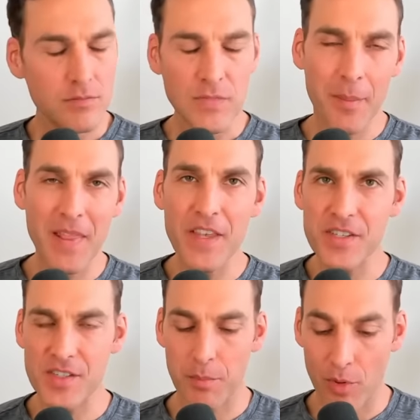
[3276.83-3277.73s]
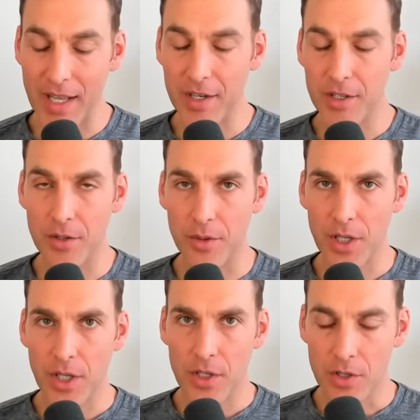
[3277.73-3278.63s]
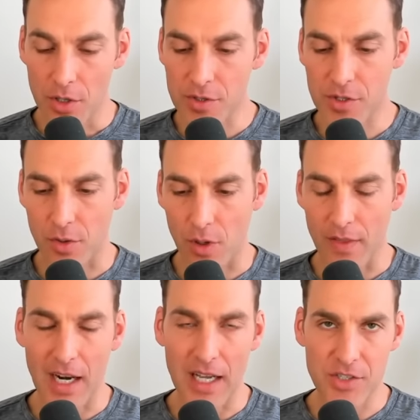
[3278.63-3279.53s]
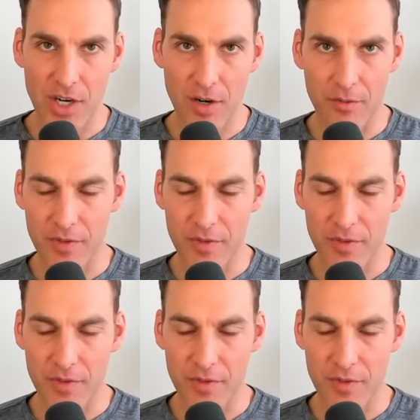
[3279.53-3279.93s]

I mean, this is a brand new news story that I shared on